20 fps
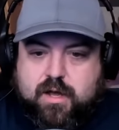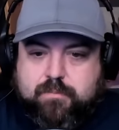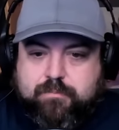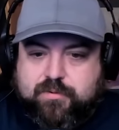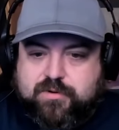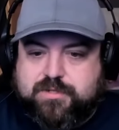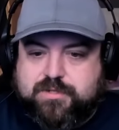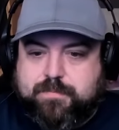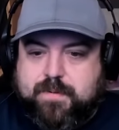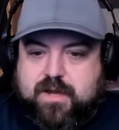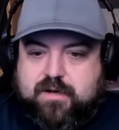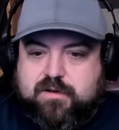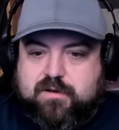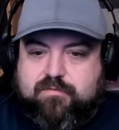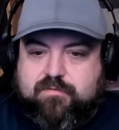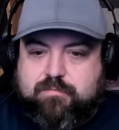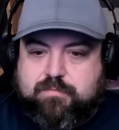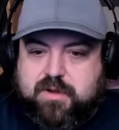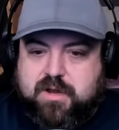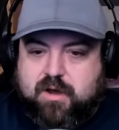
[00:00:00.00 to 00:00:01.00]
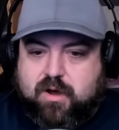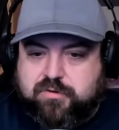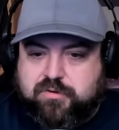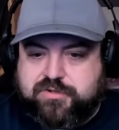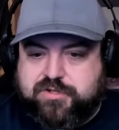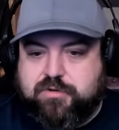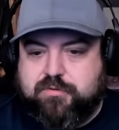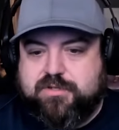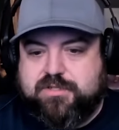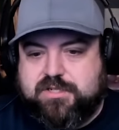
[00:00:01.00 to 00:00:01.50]
perspective, but
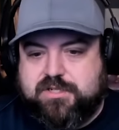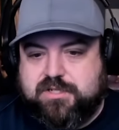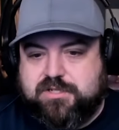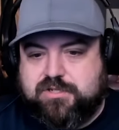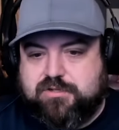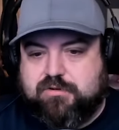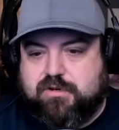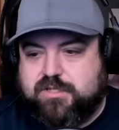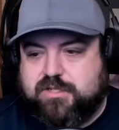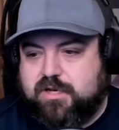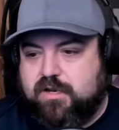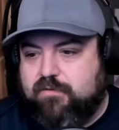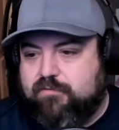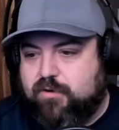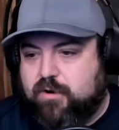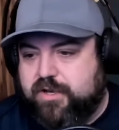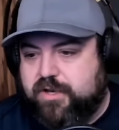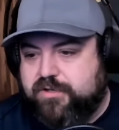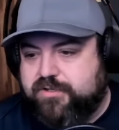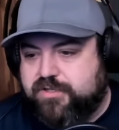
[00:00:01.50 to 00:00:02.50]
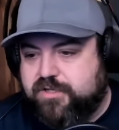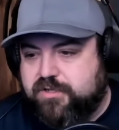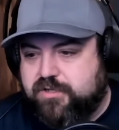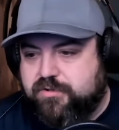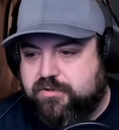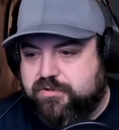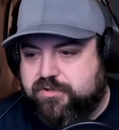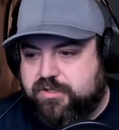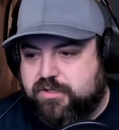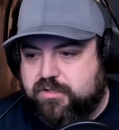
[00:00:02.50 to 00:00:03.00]
also is distrusting of our
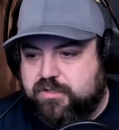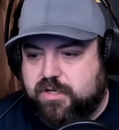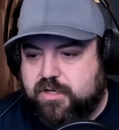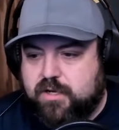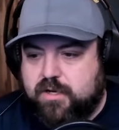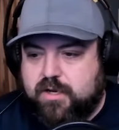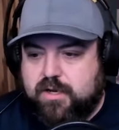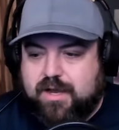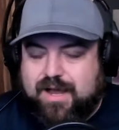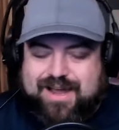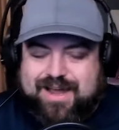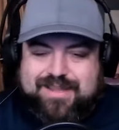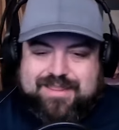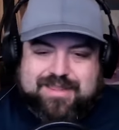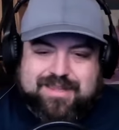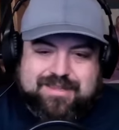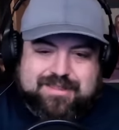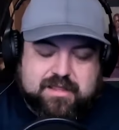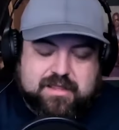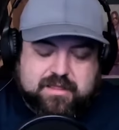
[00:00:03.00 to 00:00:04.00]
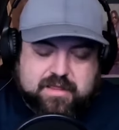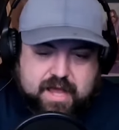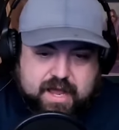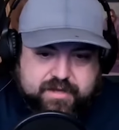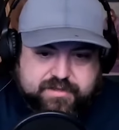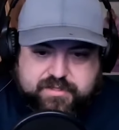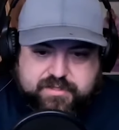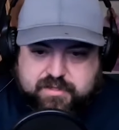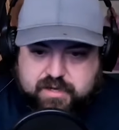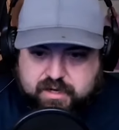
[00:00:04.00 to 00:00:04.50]
institutions, I think that
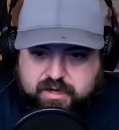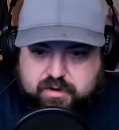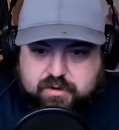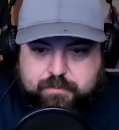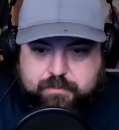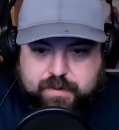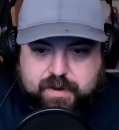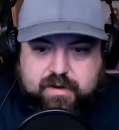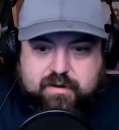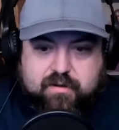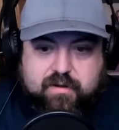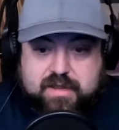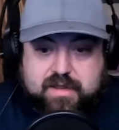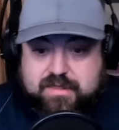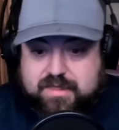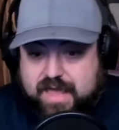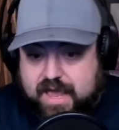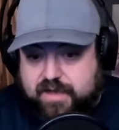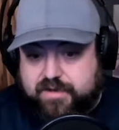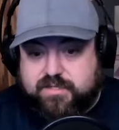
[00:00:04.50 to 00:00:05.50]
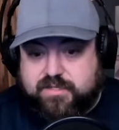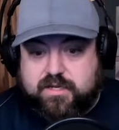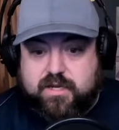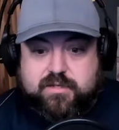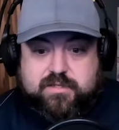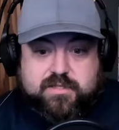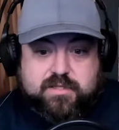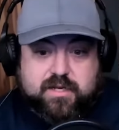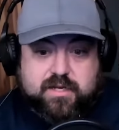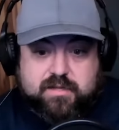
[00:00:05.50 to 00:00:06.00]
that's a good pick in that
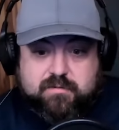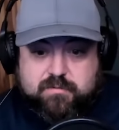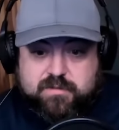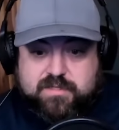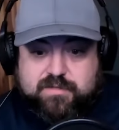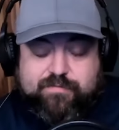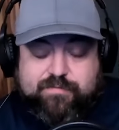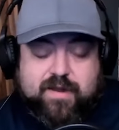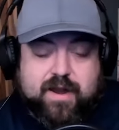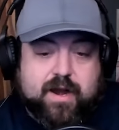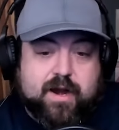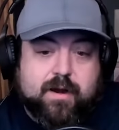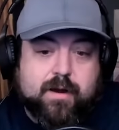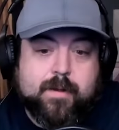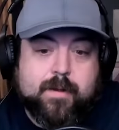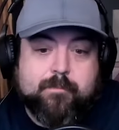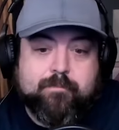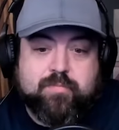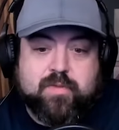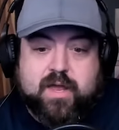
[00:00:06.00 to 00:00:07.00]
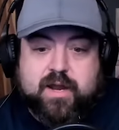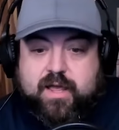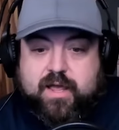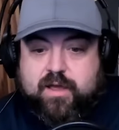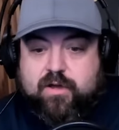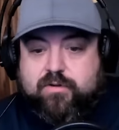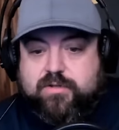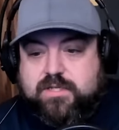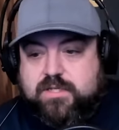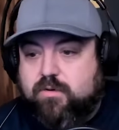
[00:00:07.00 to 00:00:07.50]
sense, that it was fair. And I
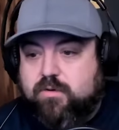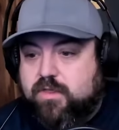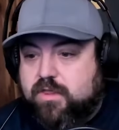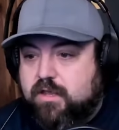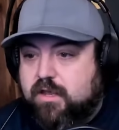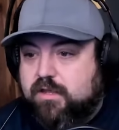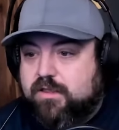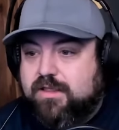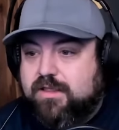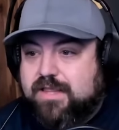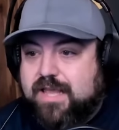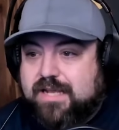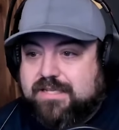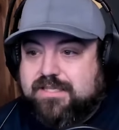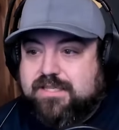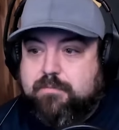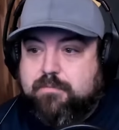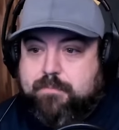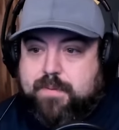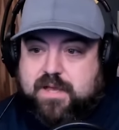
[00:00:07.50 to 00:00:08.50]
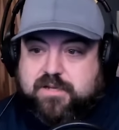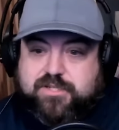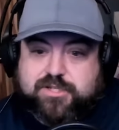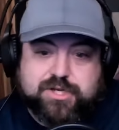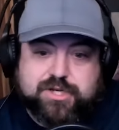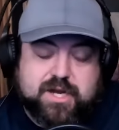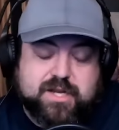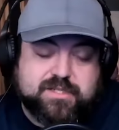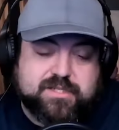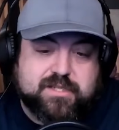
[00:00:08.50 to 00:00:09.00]
also think that that's the best
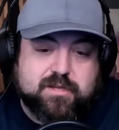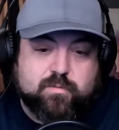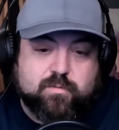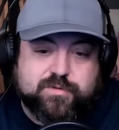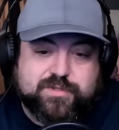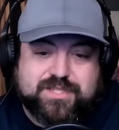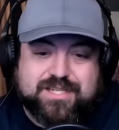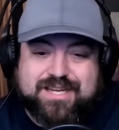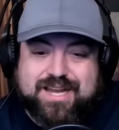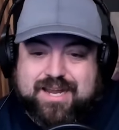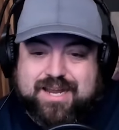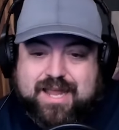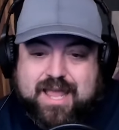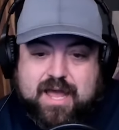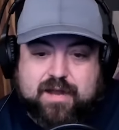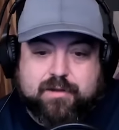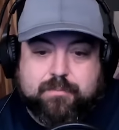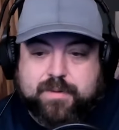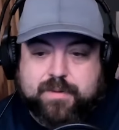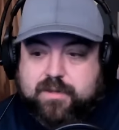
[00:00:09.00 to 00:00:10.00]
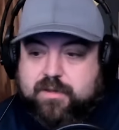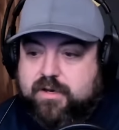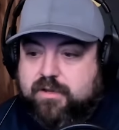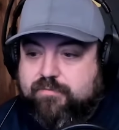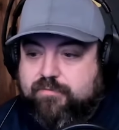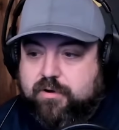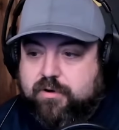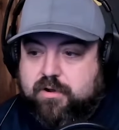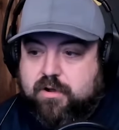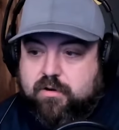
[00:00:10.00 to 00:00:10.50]
chance that we'll see accountability
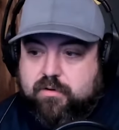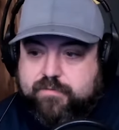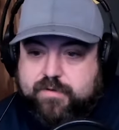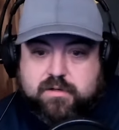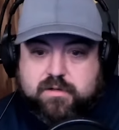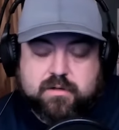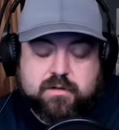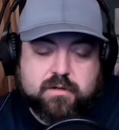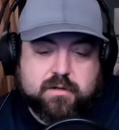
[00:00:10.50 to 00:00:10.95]
for COVID.